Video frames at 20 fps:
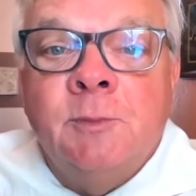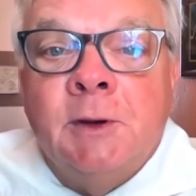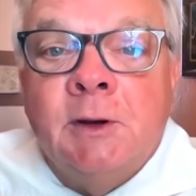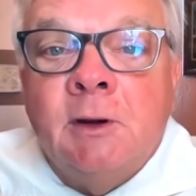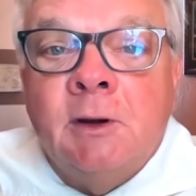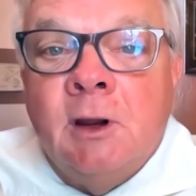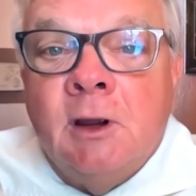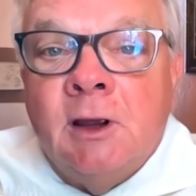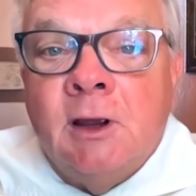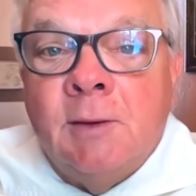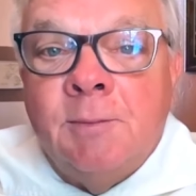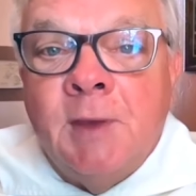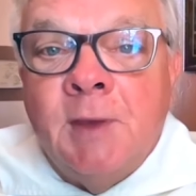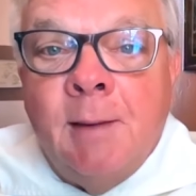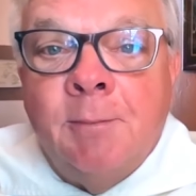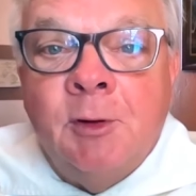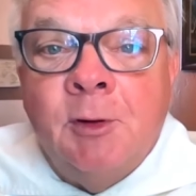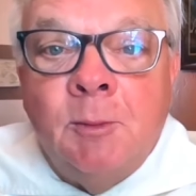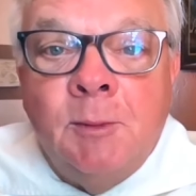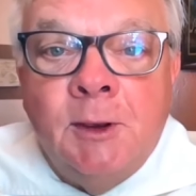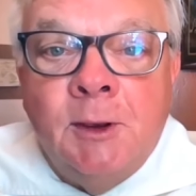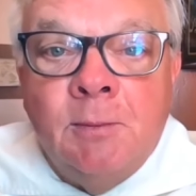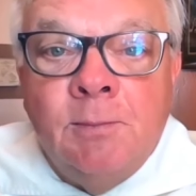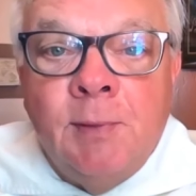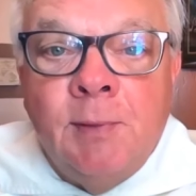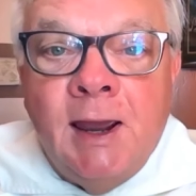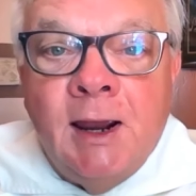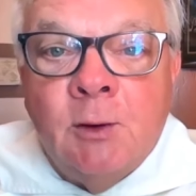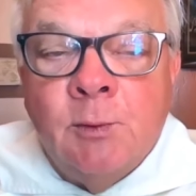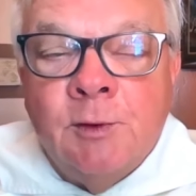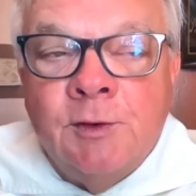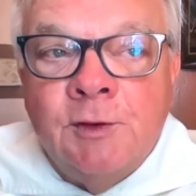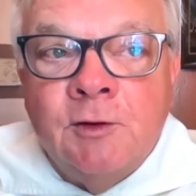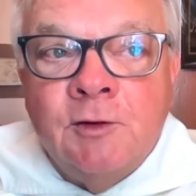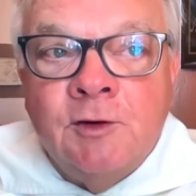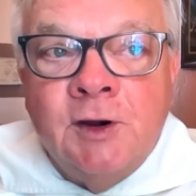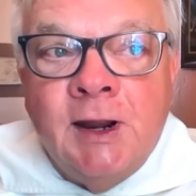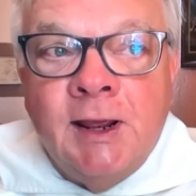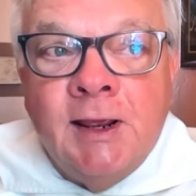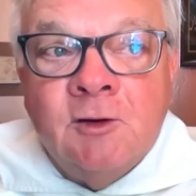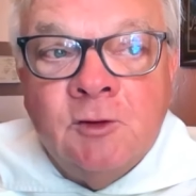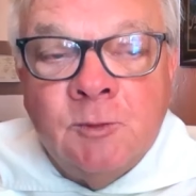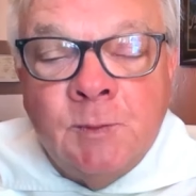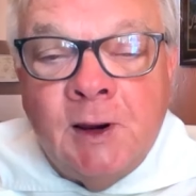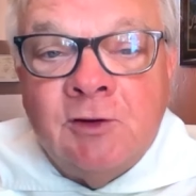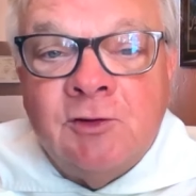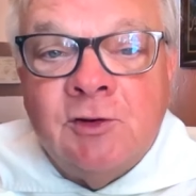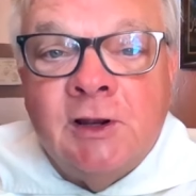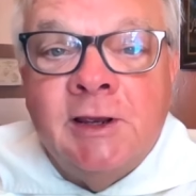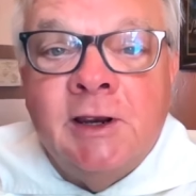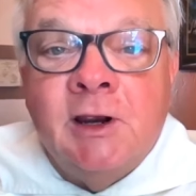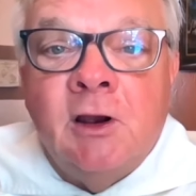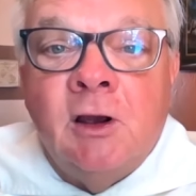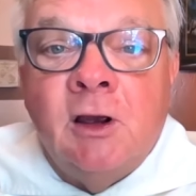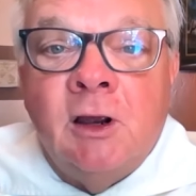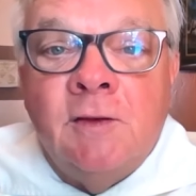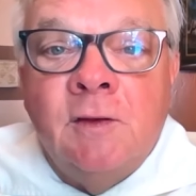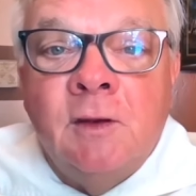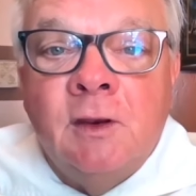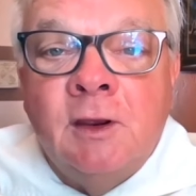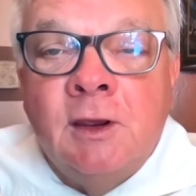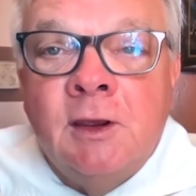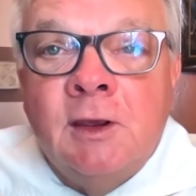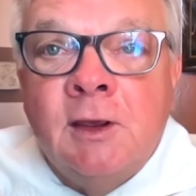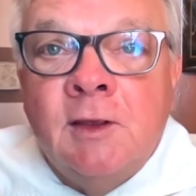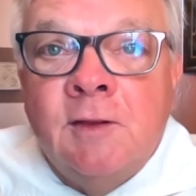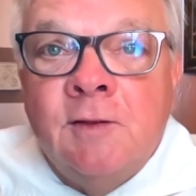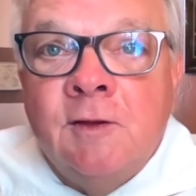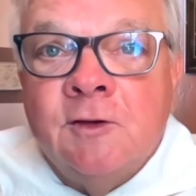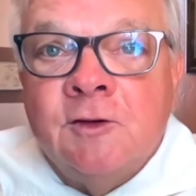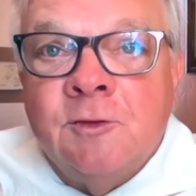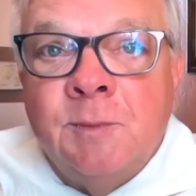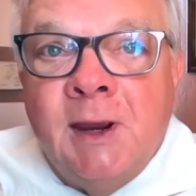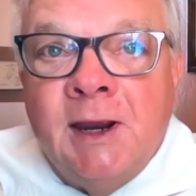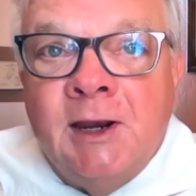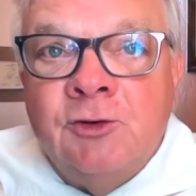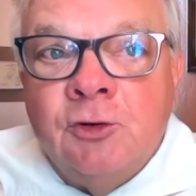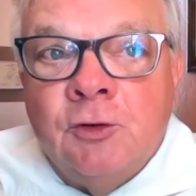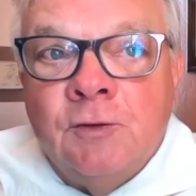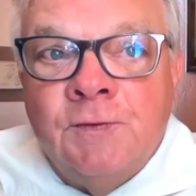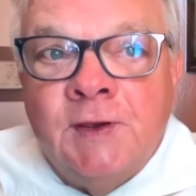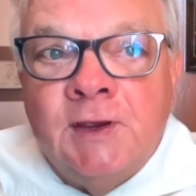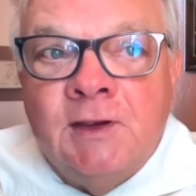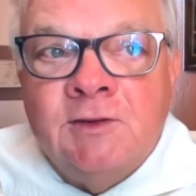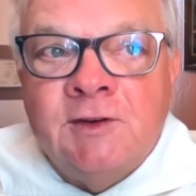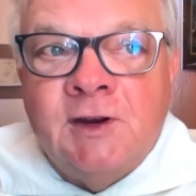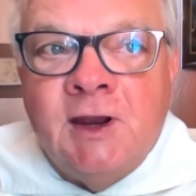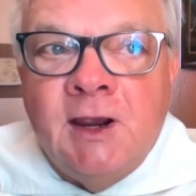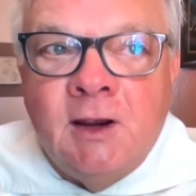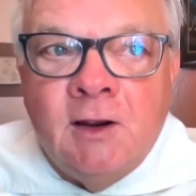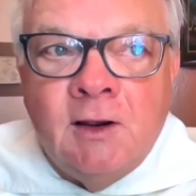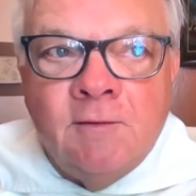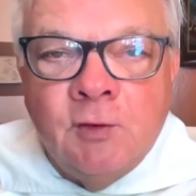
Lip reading: but I'm happy to be back with you today, especially on this major feast day.